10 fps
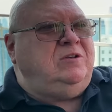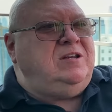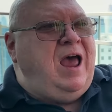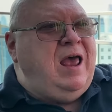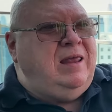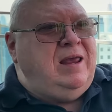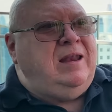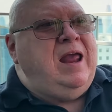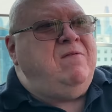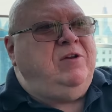Thailand,
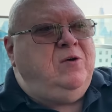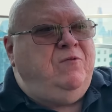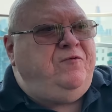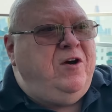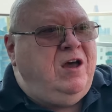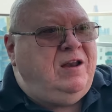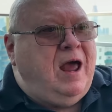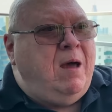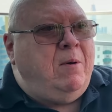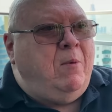have a little fun,
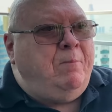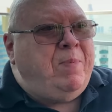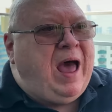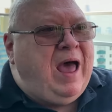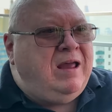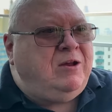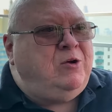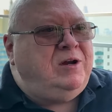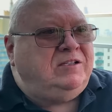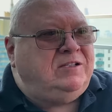I'm gonna buy
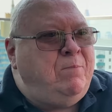Chris a